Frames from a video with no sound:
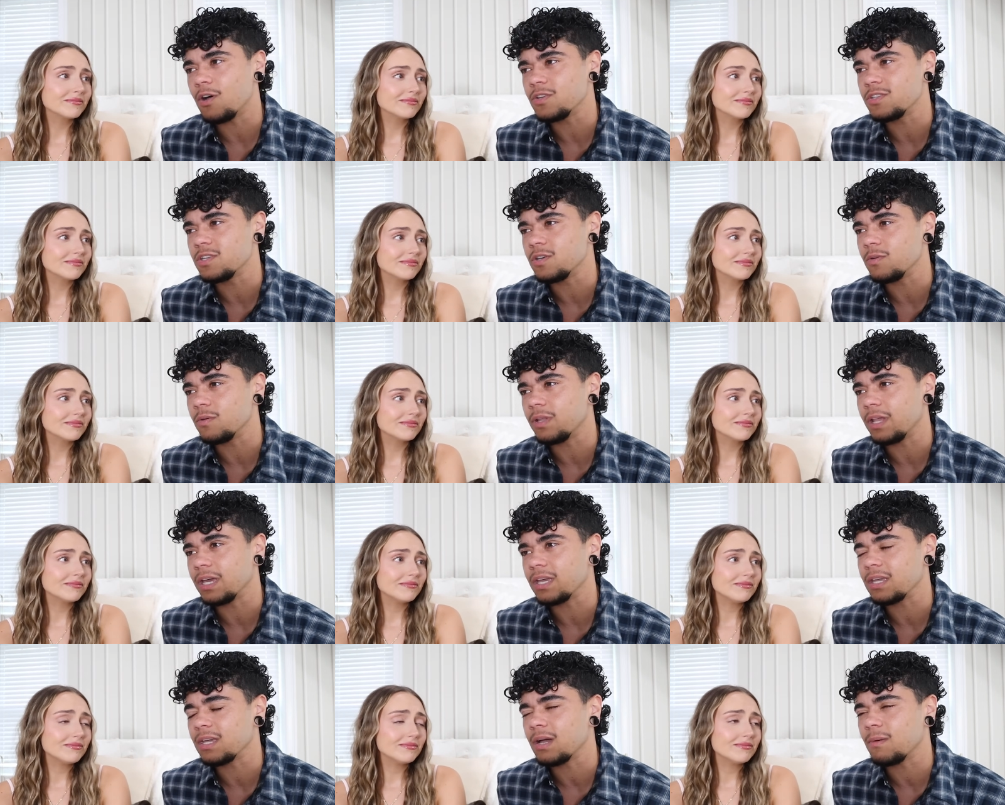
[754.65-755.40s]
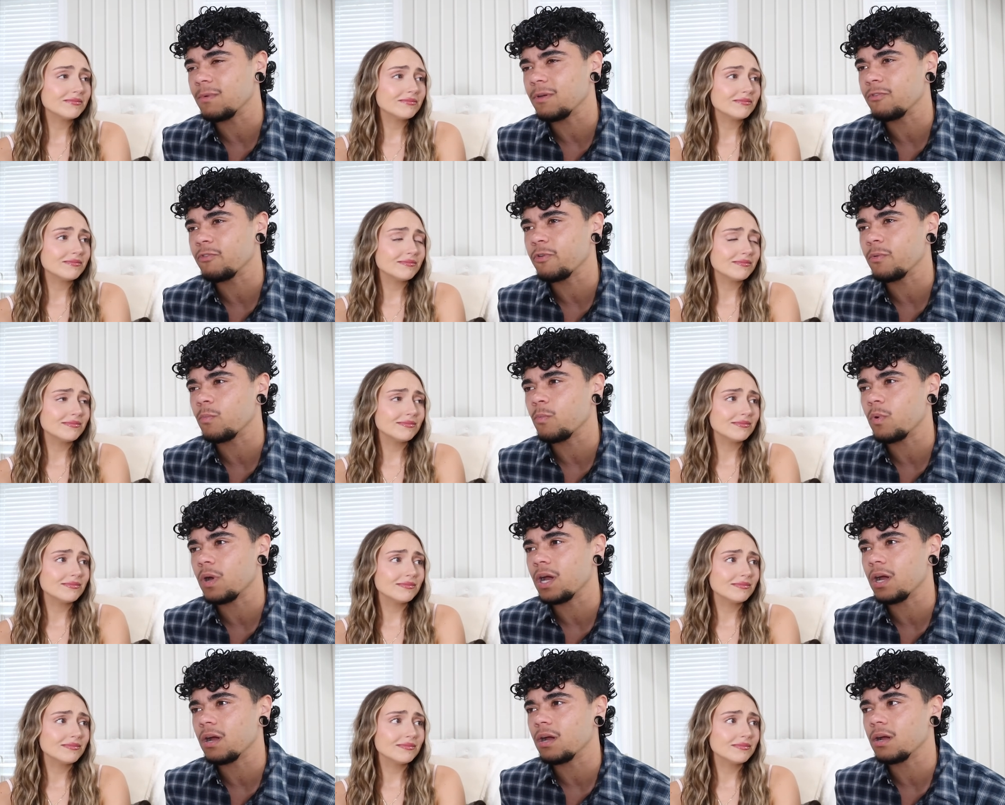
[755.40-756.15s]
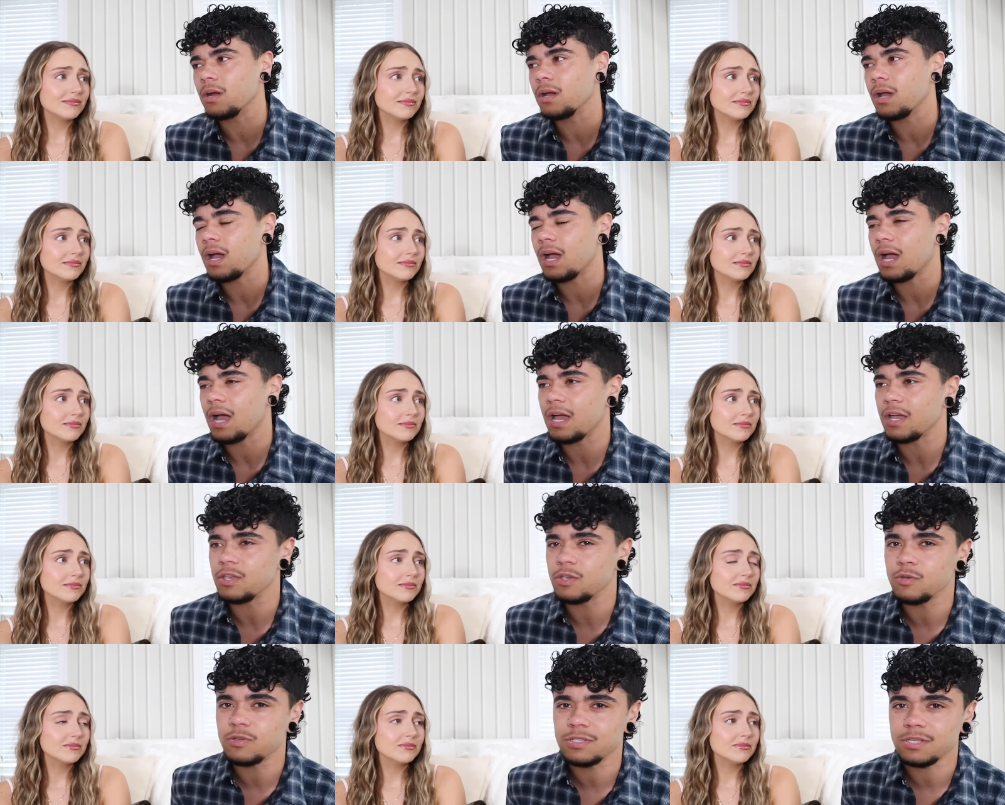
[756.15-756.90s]
Speaker 1: also, like, coming from where I
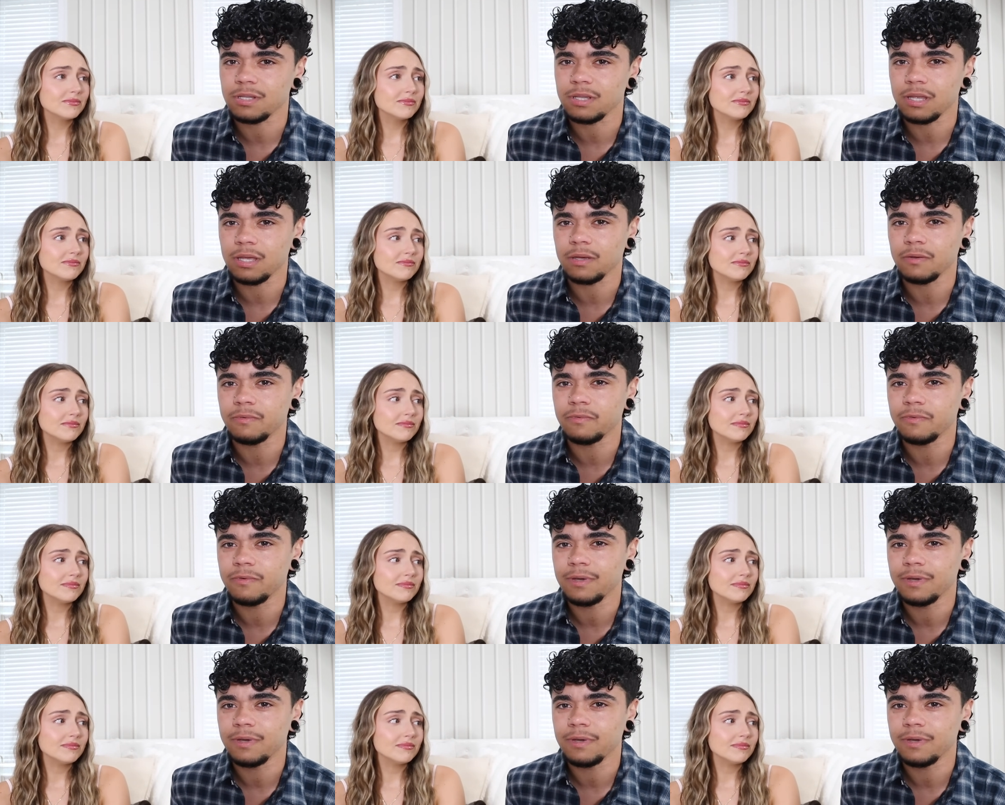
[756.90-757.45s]
used to live.